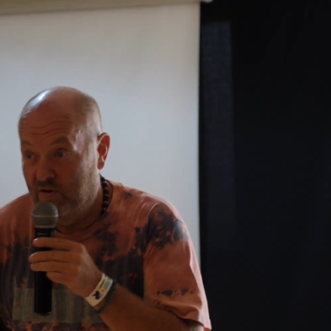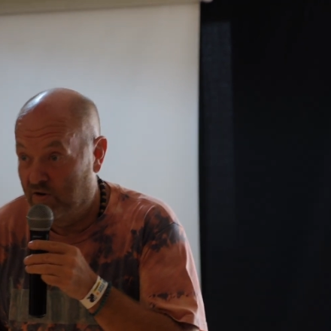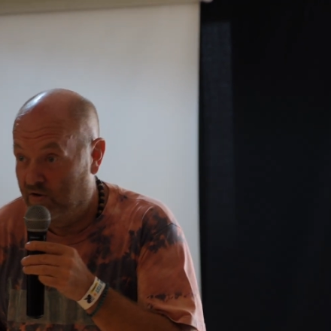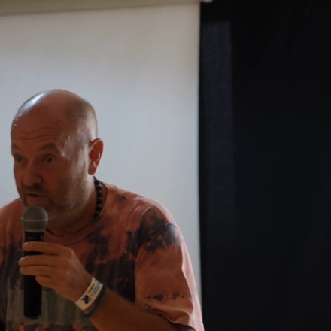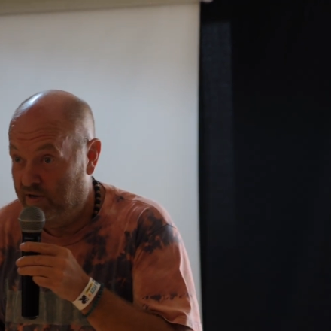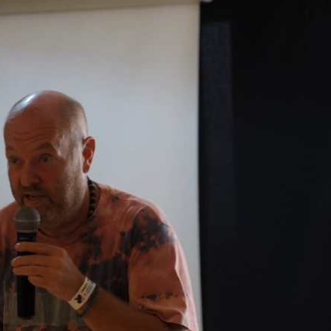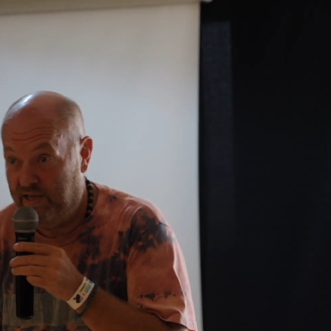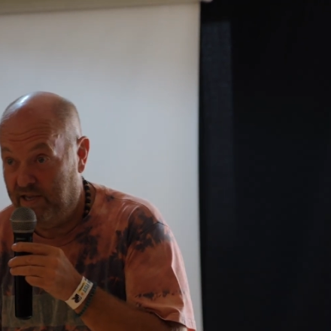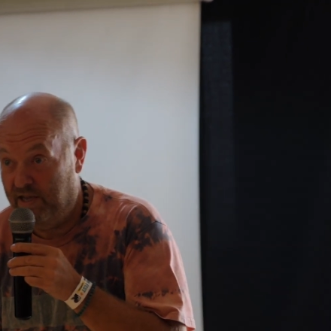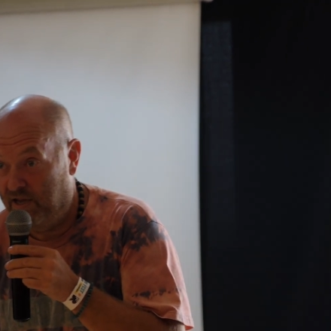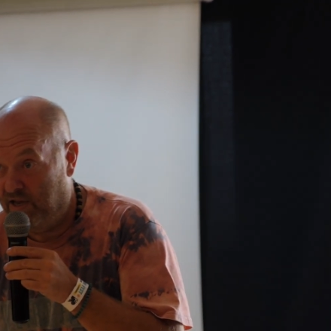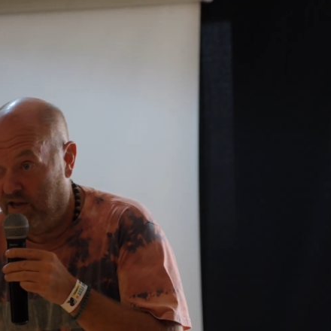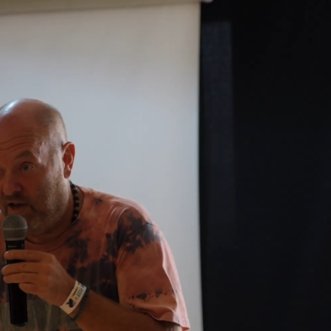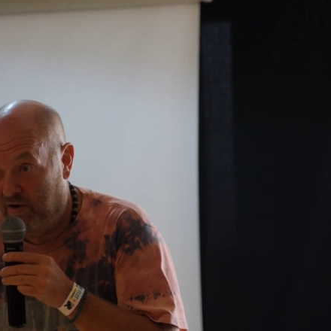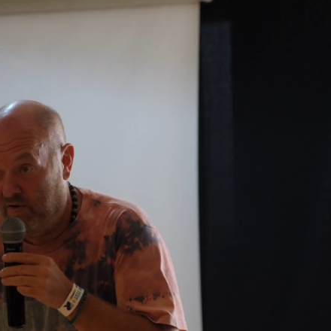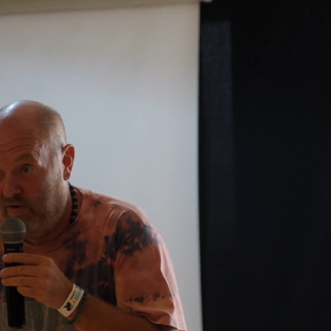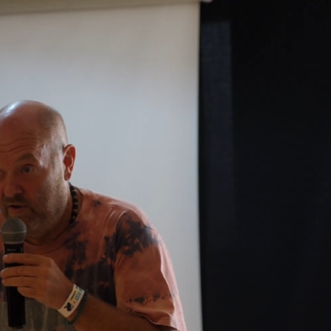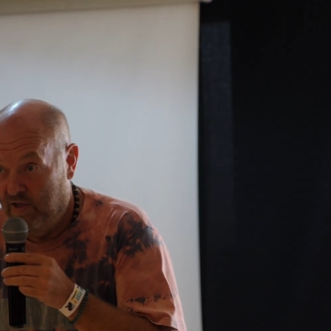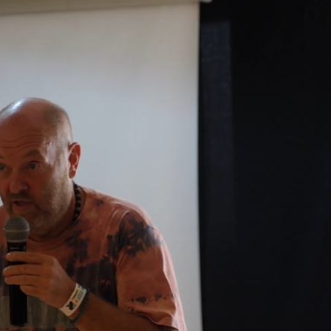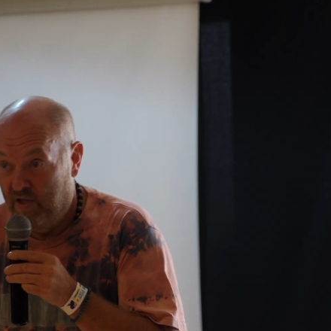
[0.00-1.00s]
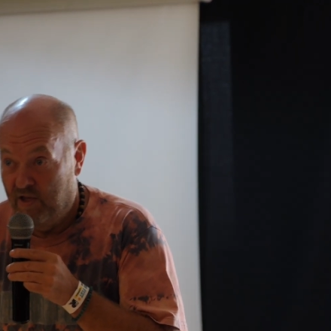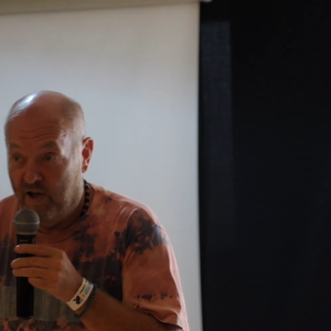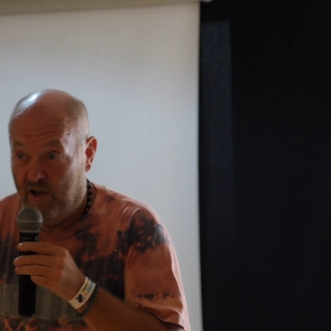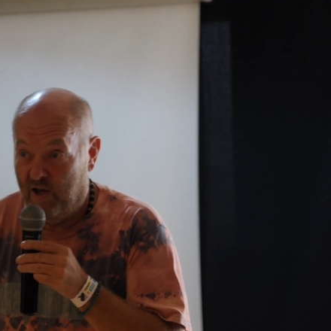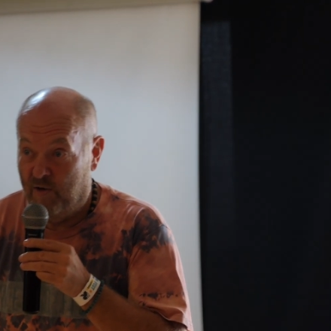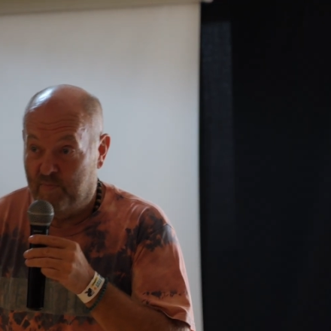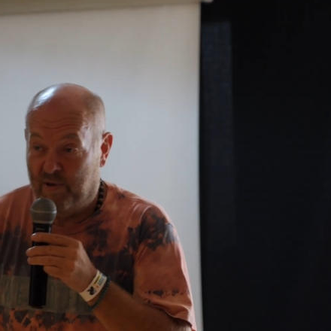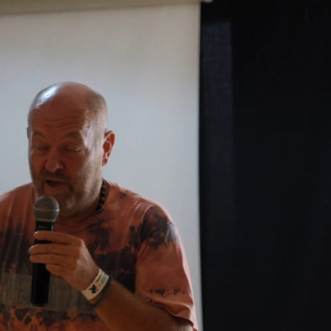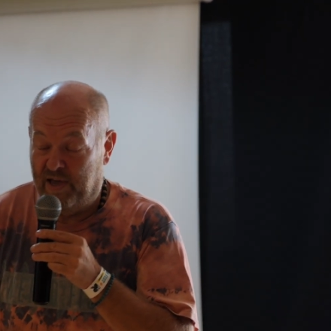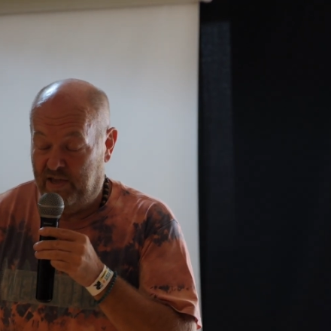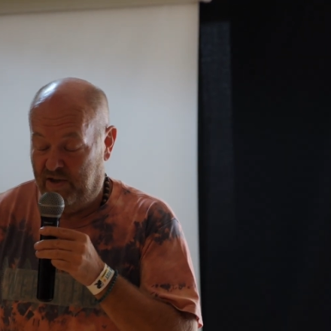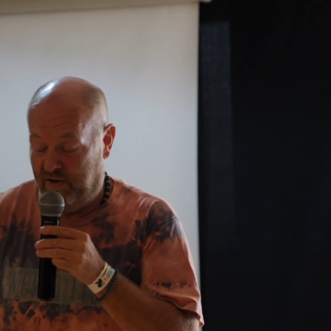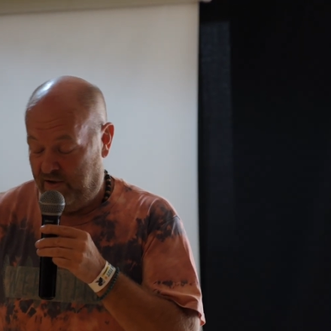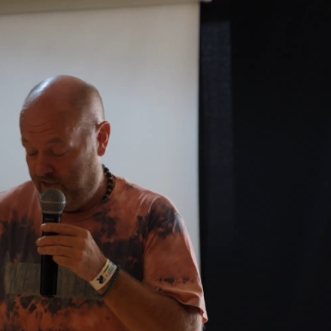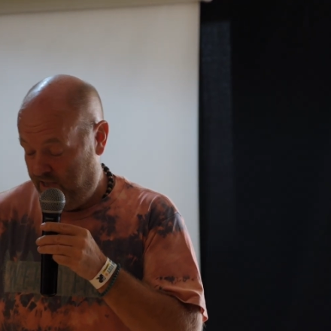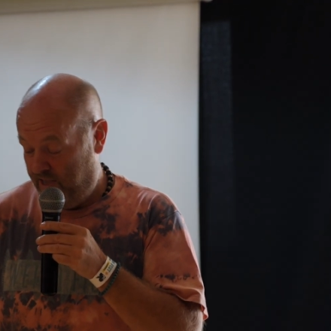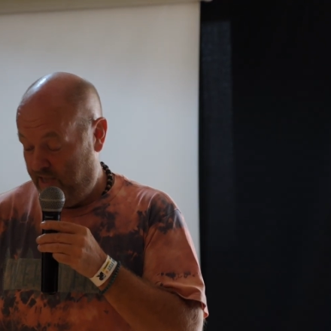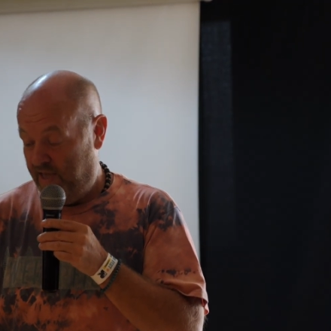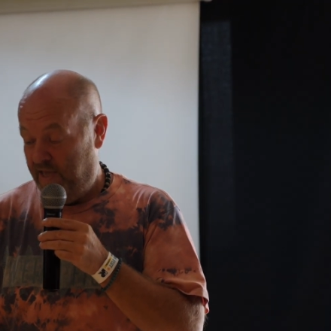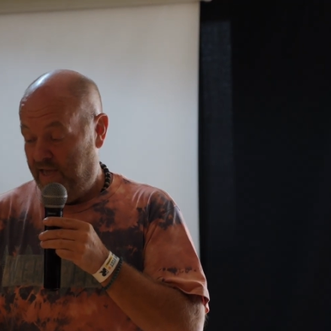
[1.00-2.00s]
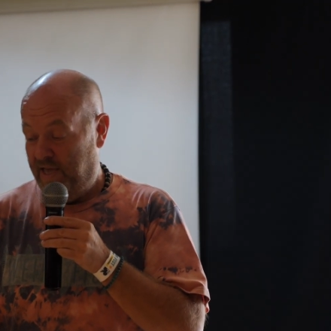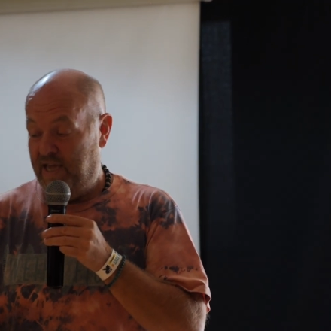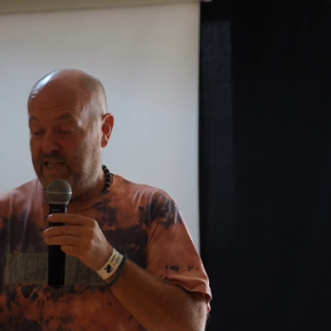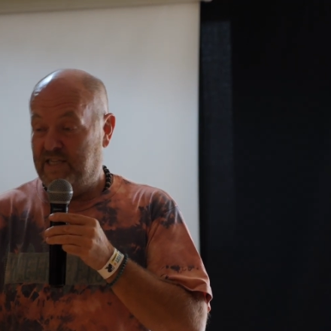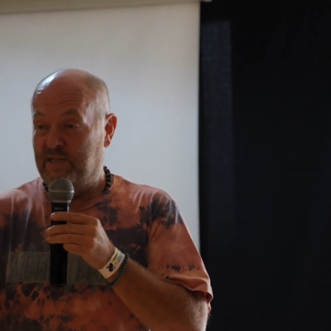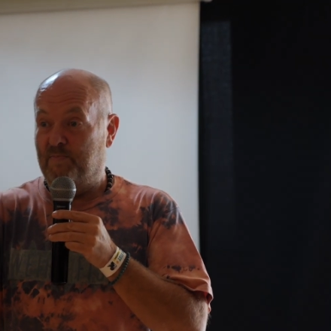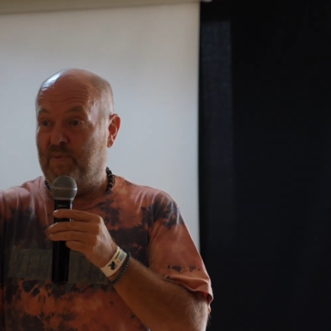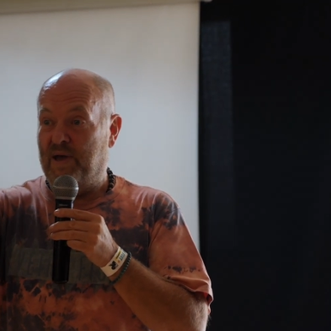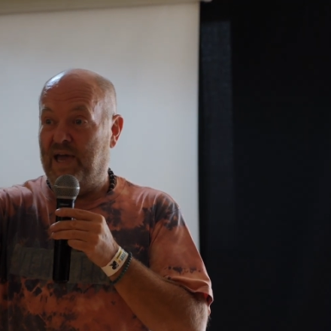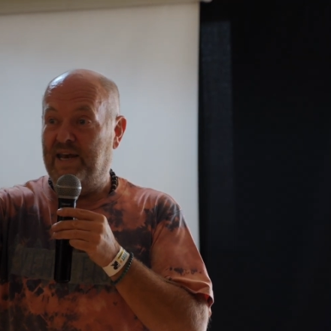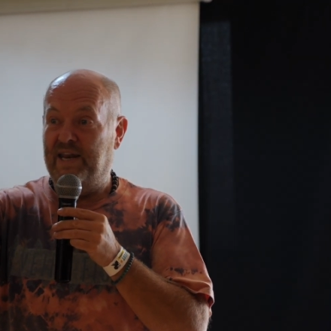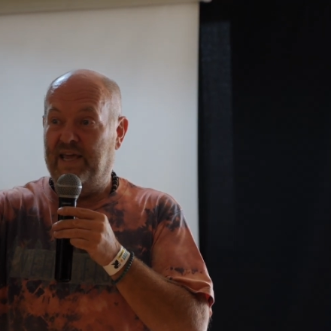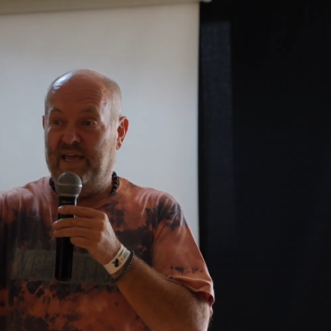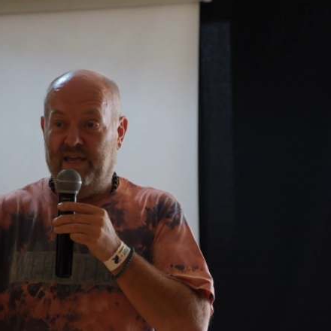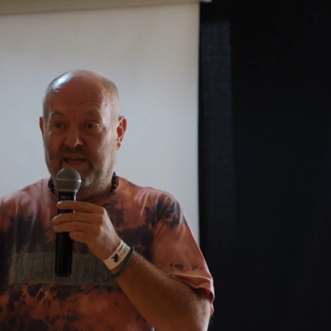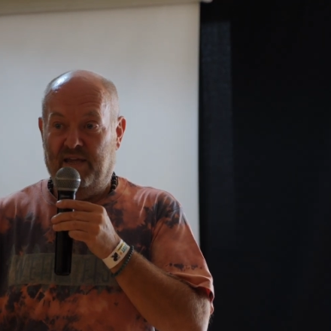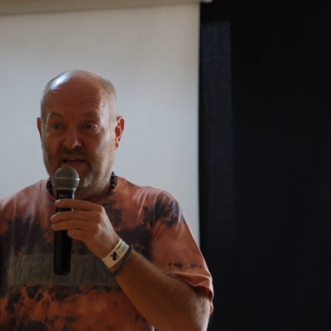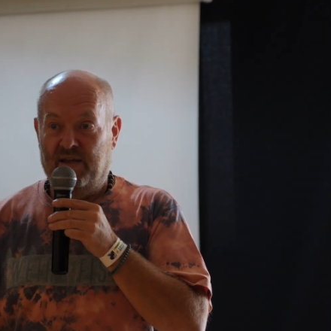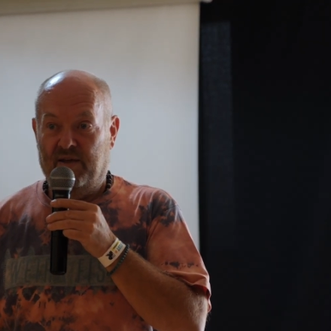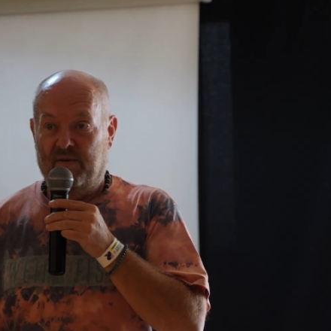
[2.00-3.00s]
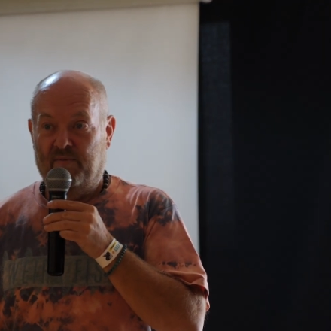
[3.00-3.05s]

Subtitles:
Look, here you go. I'll pay you. Here's a penny.